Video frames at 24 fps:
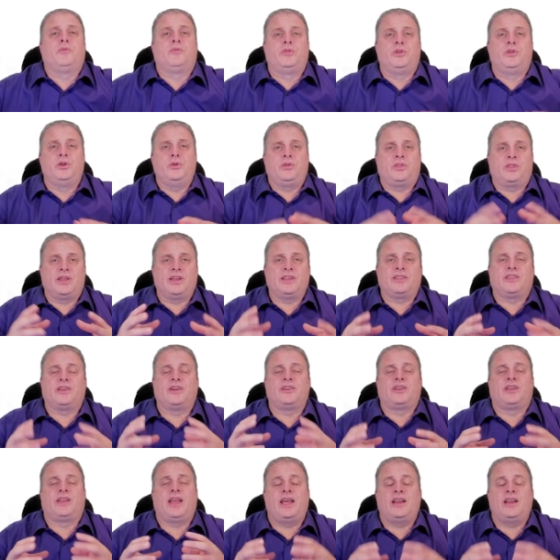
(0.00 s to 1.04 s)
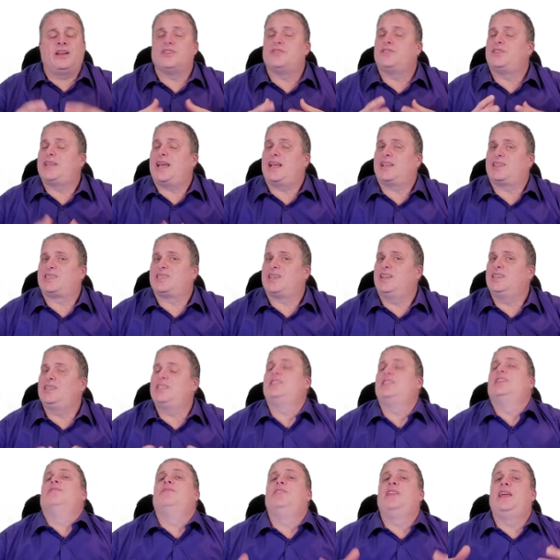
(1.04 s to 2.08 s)
do think their data is that
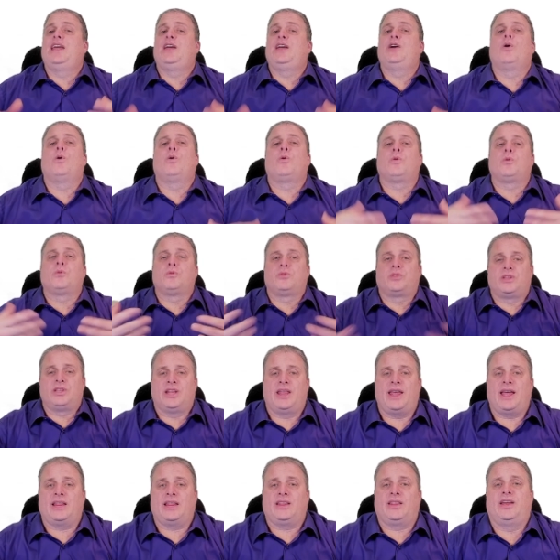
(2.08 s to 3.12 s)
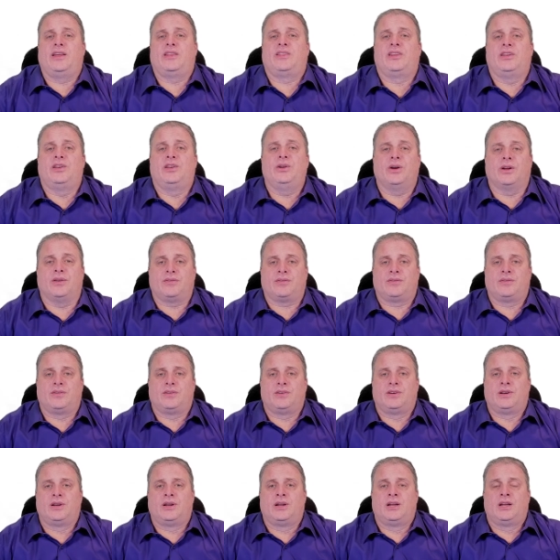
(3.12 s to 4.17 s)
sensitive. They go to that length to do it.
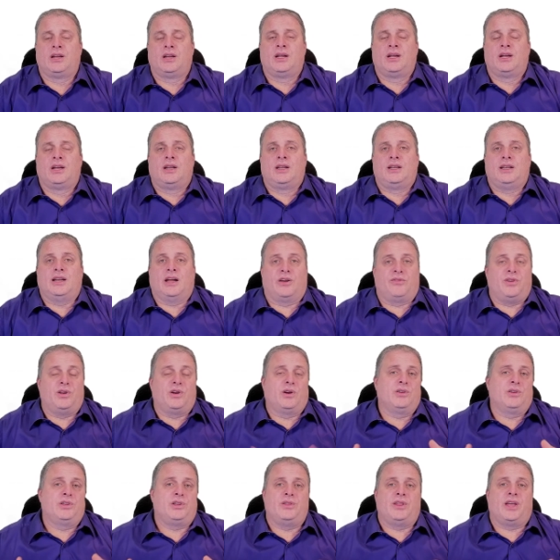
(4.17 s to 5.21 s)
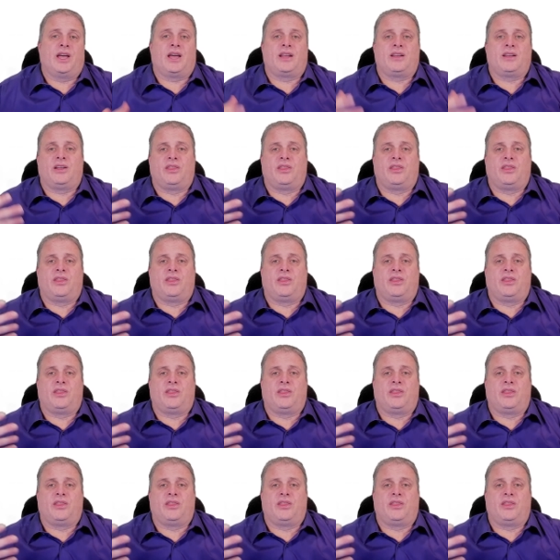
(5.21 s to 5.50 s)
Now, if you don't do that, a